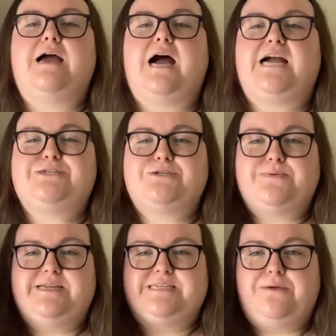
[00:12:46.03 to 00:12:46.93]
I don't know
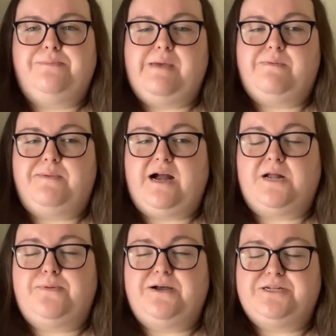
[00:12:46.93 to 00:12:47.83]
when it's out in paperback,
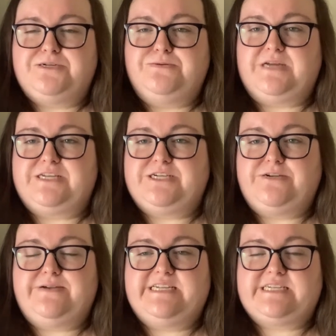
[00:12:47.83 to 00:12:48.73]
but as soon as I
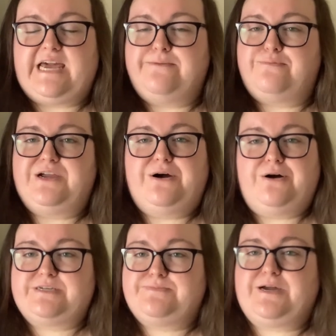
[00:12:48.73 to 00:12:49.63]
do, it's getting
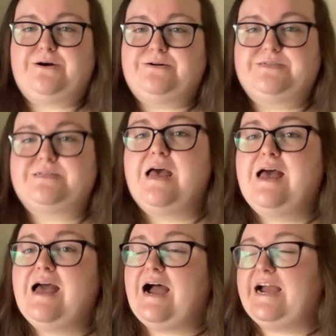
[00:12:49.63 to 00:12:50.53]
pre-ordered because
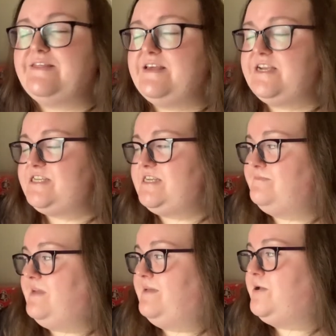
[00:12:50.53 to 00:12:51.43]
I think she
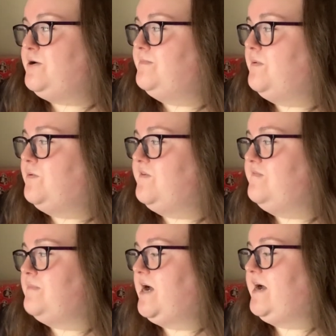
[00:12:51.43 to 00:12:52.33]
may become one of
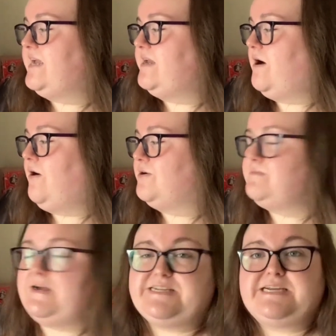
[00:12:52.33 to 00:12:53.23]
my
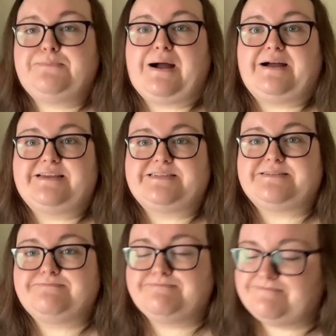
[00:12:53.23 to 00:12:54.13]
automatic buys.
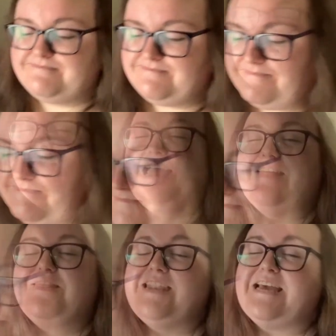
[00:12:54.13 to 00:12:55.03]

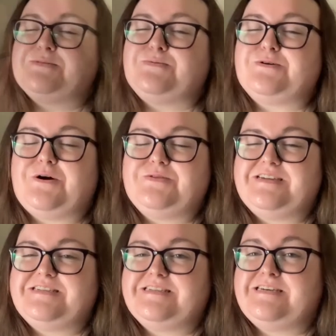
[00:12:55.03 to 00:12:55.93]
The next book on
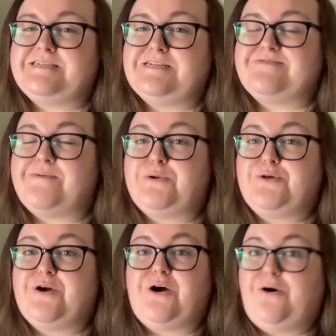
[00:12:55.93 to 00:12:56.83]
this list is from
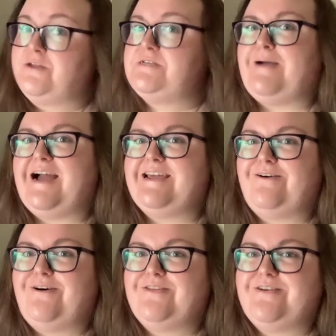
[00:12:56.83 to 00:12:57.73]
another author by
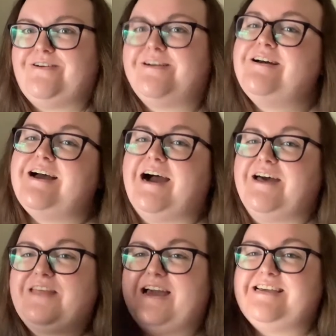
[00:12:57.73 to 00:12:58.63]
author,
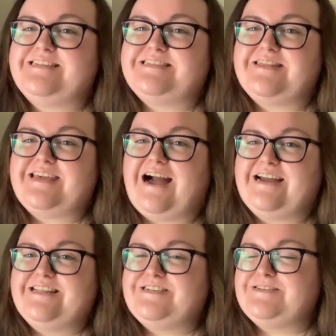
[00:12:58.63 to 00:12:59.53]
and that is The
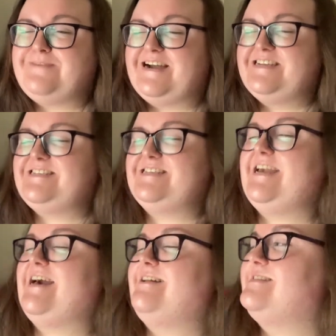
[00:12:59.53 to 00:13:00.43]
Island by
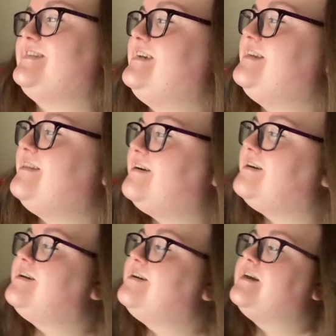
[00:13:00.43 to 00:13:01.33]
C.L. Taylor.
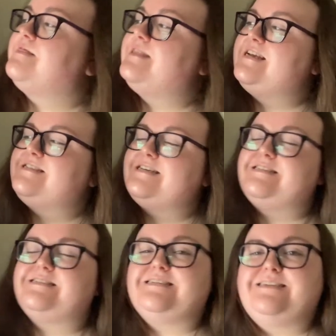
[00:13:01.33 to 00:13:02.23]
This
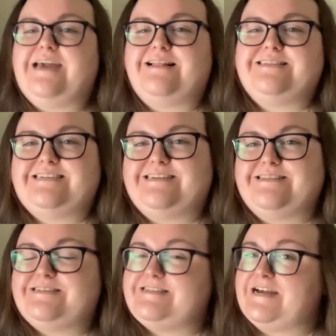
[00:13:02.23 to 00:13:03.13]
is C.L.
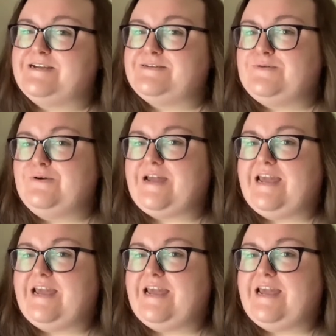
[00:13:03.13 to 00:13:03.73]
Taylor's second book